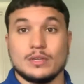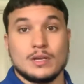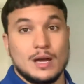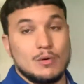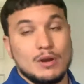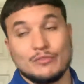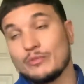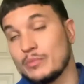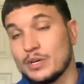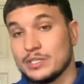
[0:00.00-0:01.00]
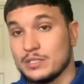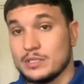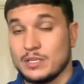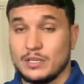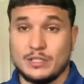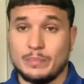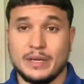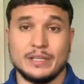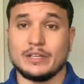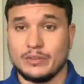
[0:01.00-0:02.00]
however much,
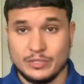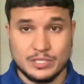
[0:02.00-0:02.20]
depending on the